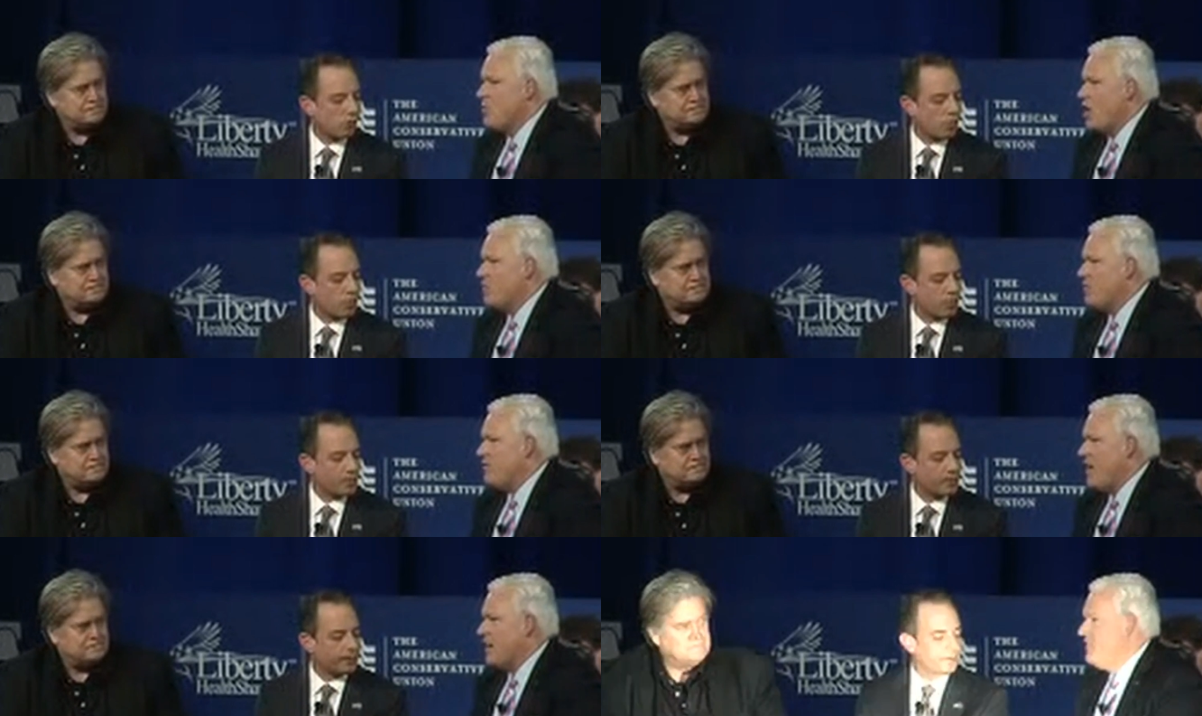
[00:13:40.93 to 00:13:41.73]
Speaker 1: brought up the
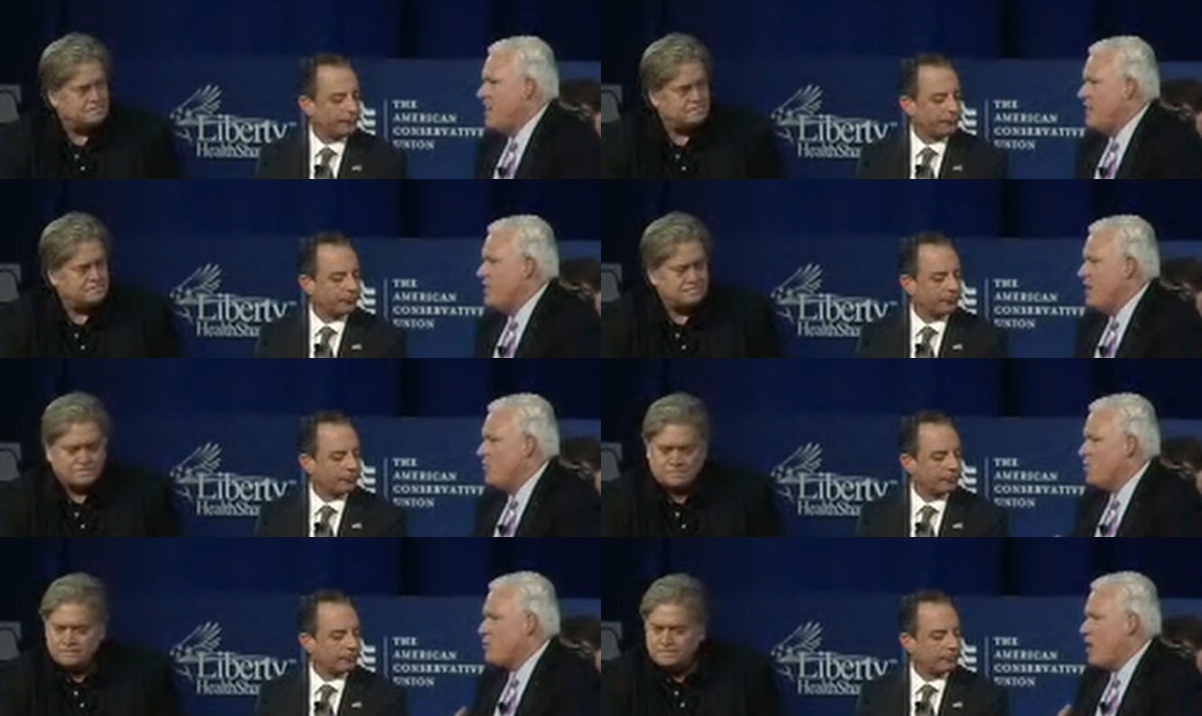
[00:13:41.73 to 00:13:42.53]
fact that uh,
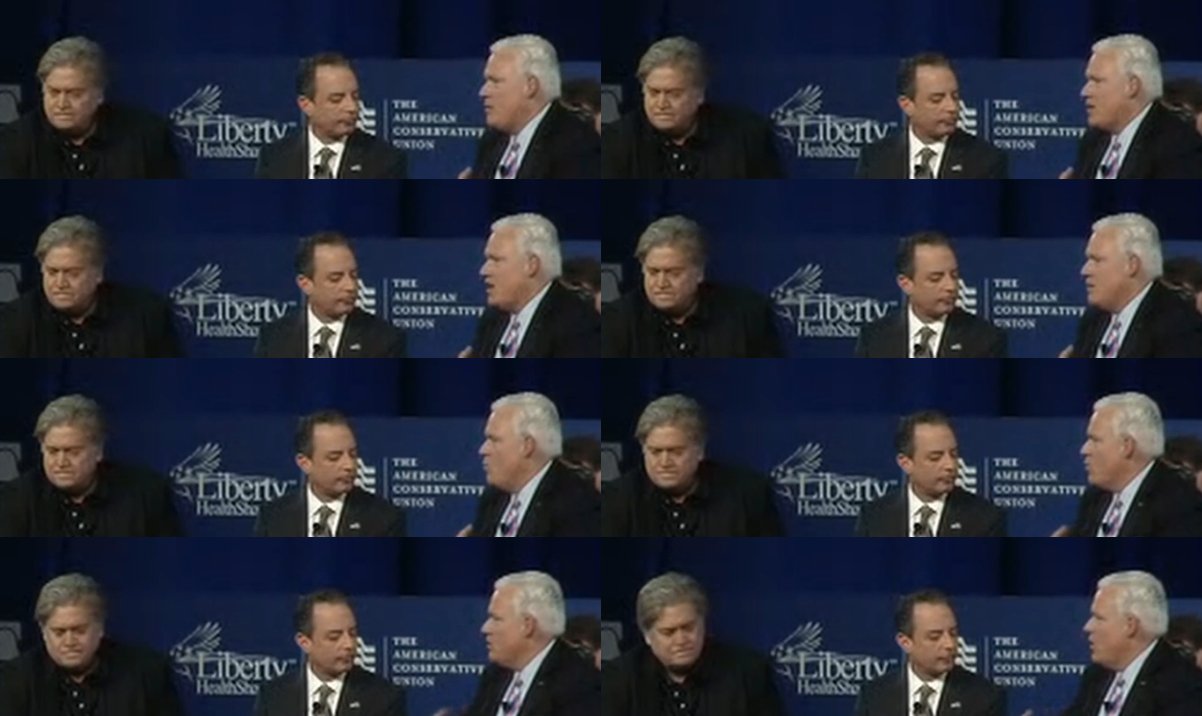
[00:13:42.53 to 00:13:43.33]
we're promulgating
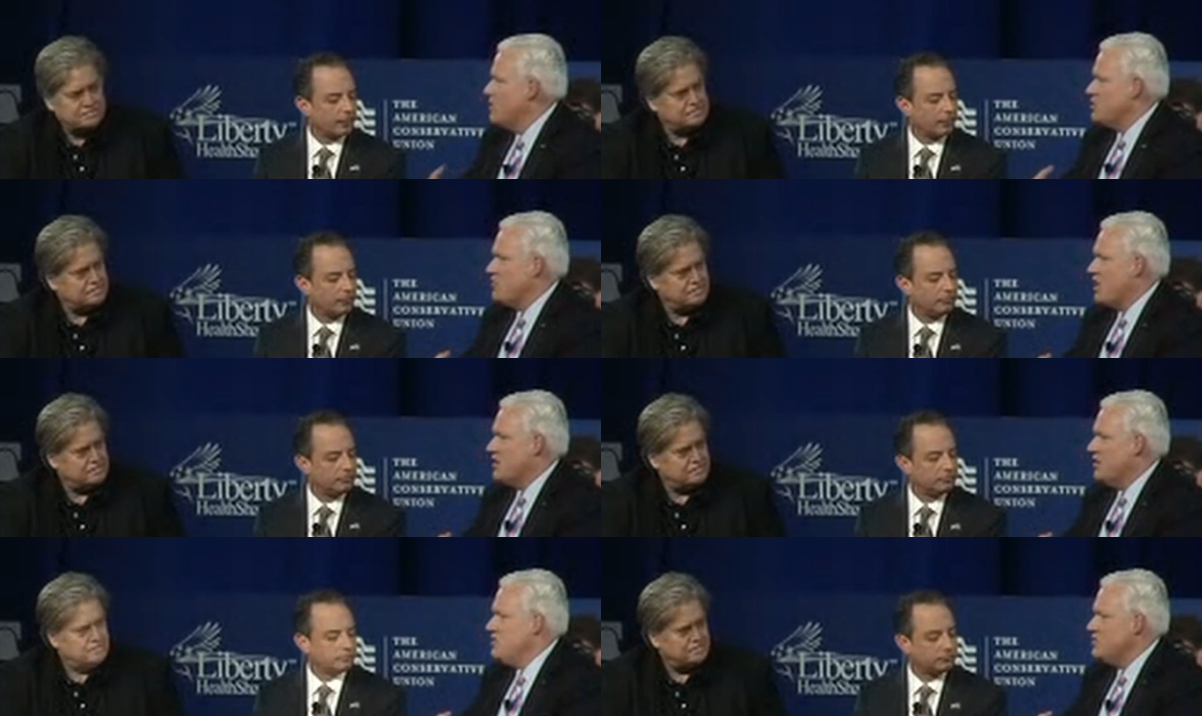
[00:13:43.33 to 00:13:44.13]
more laws and
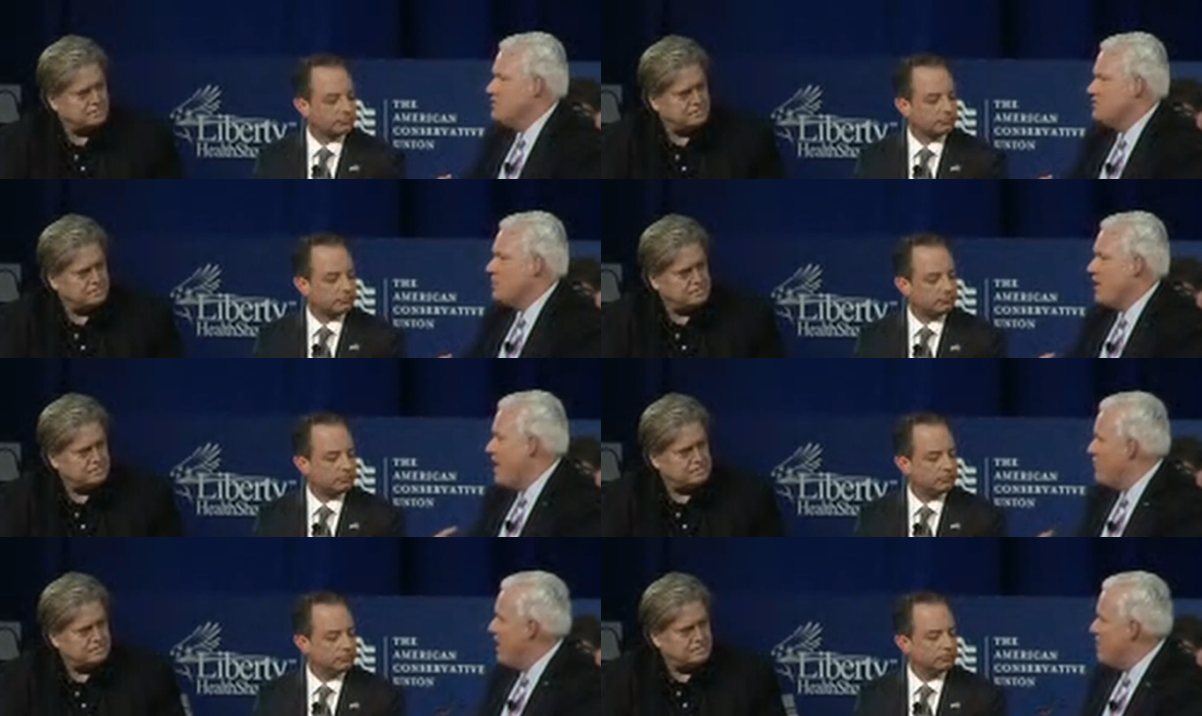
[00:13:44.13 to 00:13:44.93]
regulations than we
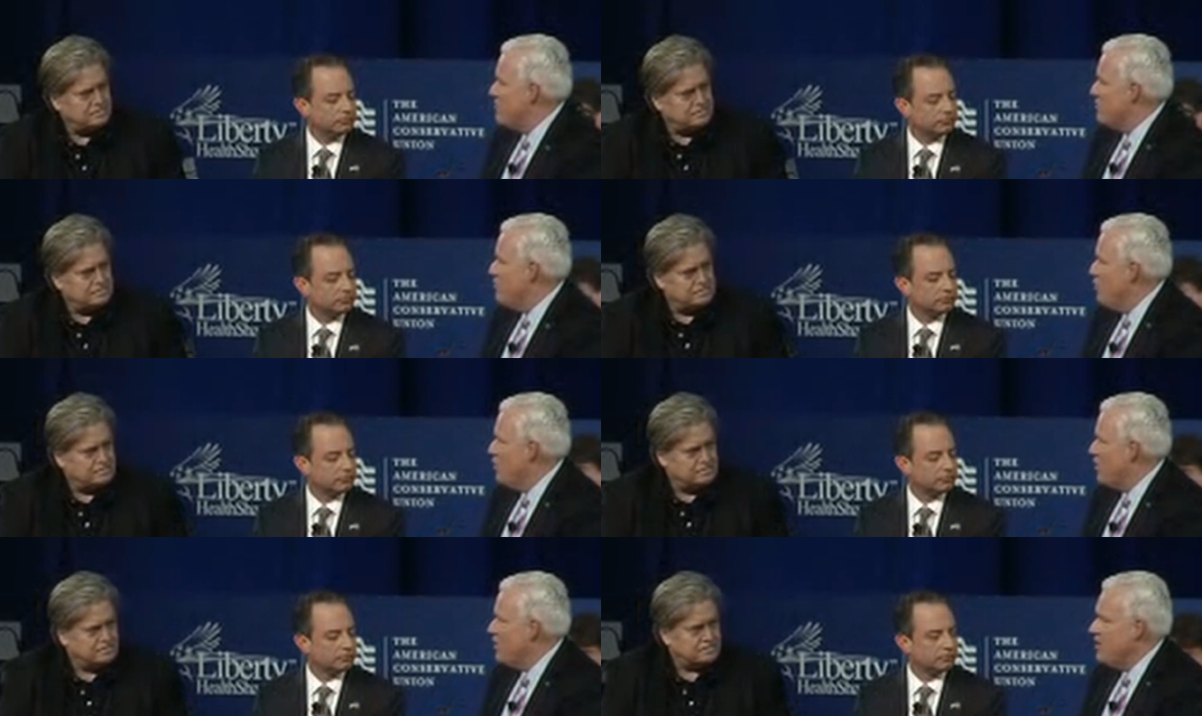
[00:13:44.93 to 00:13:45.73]
ever have
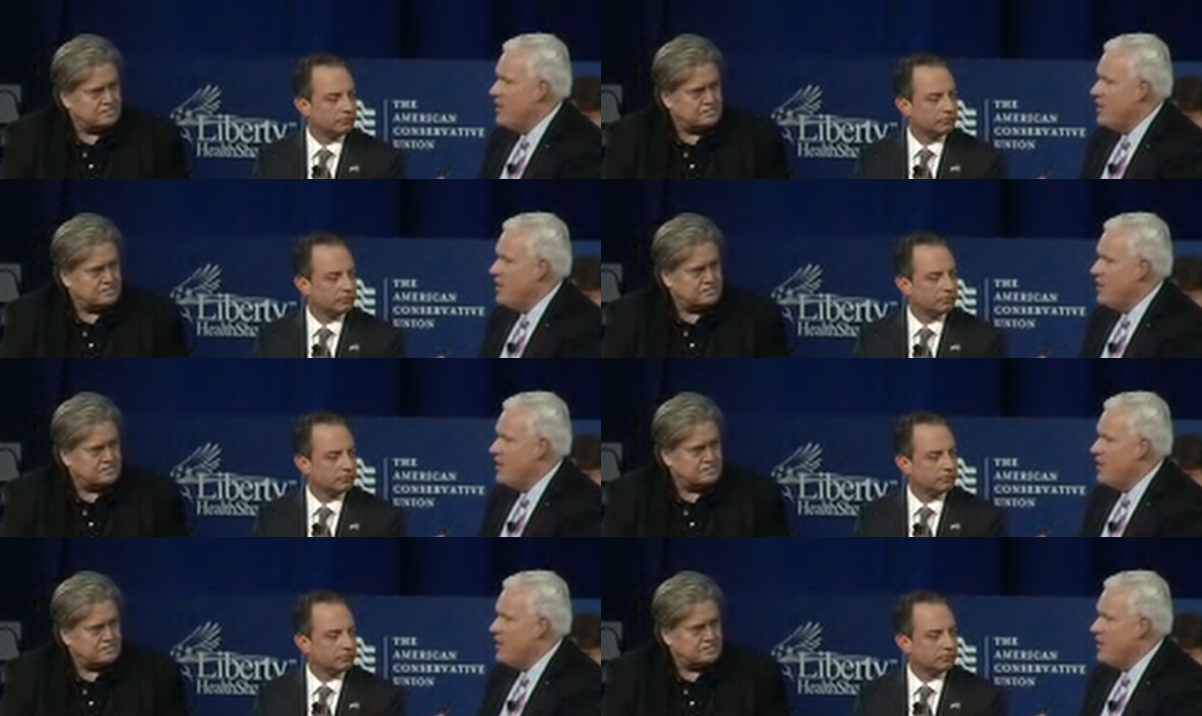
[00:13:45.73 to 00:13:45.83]
before.